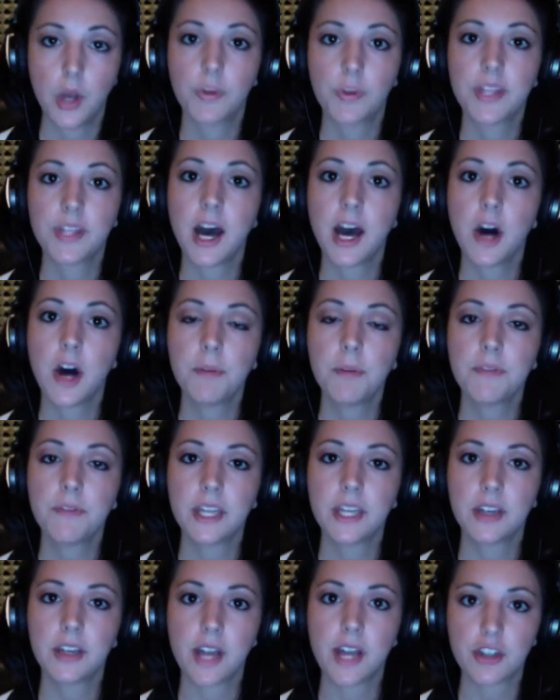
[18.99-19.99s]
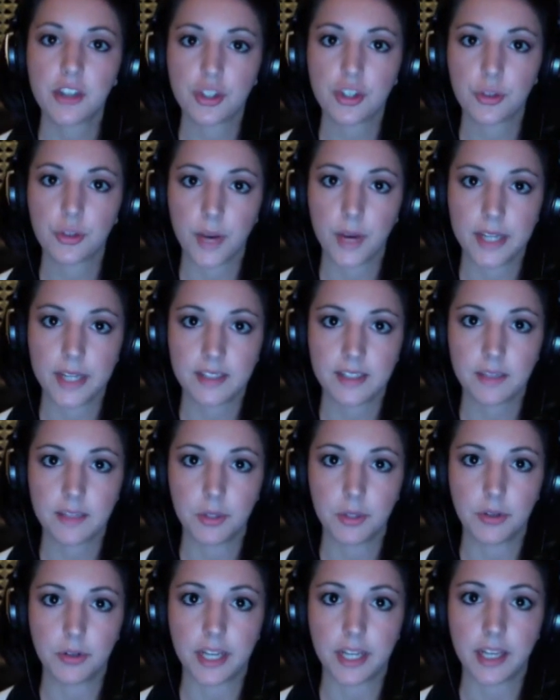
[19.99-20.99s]
With the help of the international rights
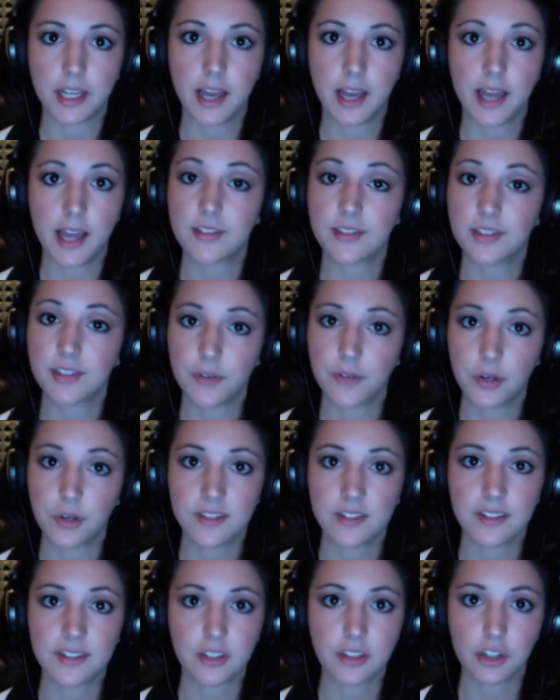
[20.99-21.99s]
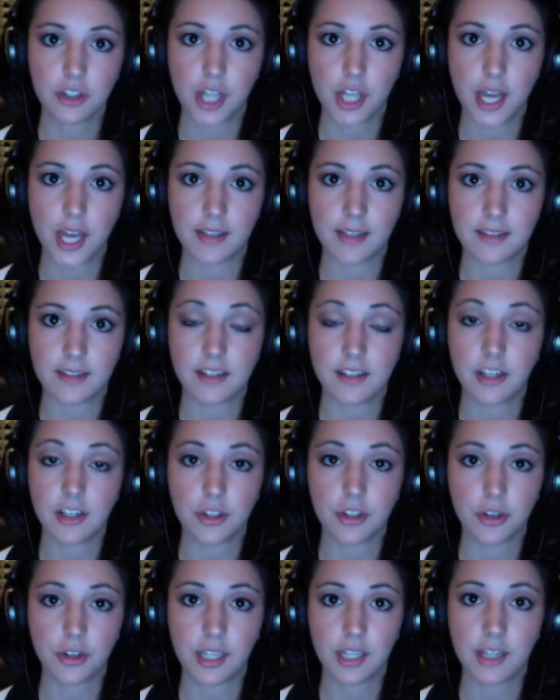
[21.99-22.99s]
community and his devoted sister Janis, an
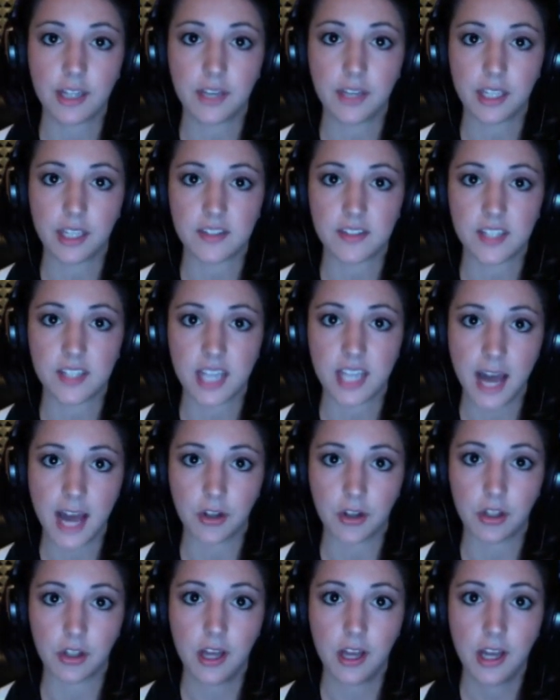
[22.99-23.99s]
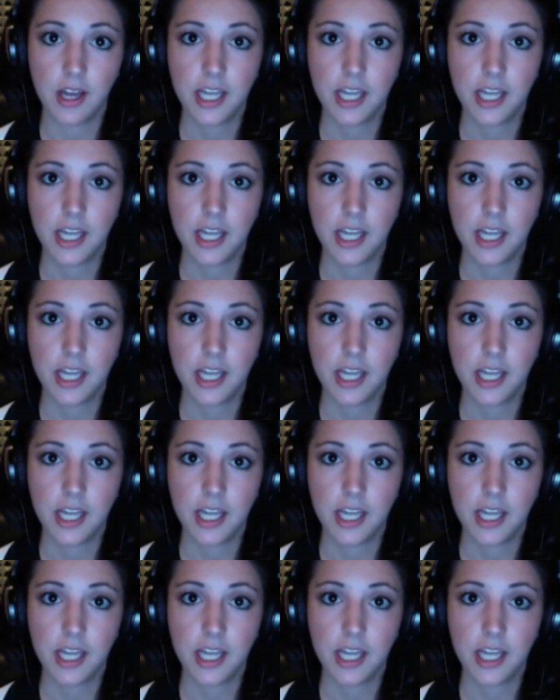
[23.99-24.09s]
attorney living in Seattle,